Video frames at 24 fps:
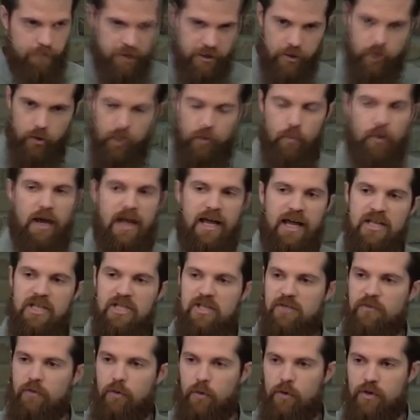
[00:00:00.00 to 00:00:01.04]
here
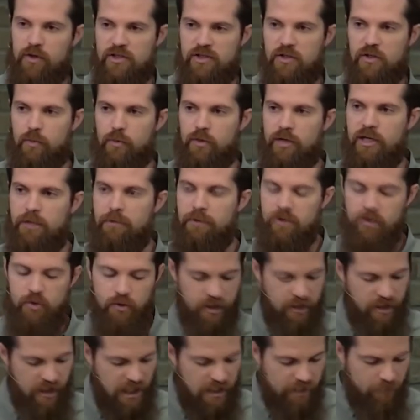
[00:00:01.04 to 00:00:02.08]
arranged for us to read, but you
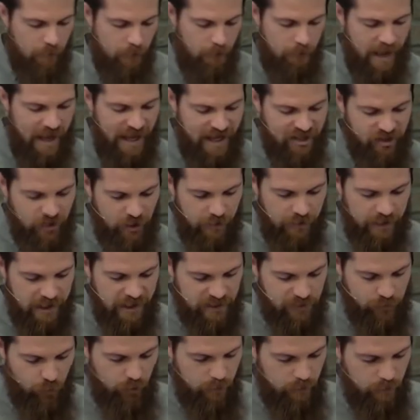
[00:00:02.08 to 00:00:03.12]
can kind of imagine
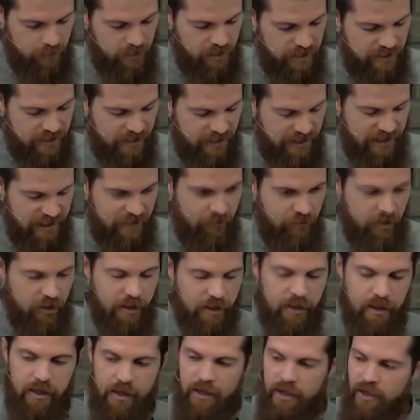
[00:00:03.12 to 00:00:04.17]
this one being
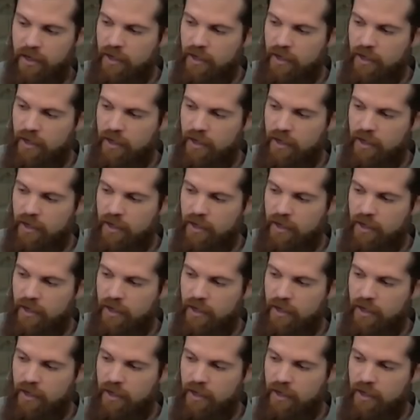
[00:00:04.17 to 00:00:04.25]
given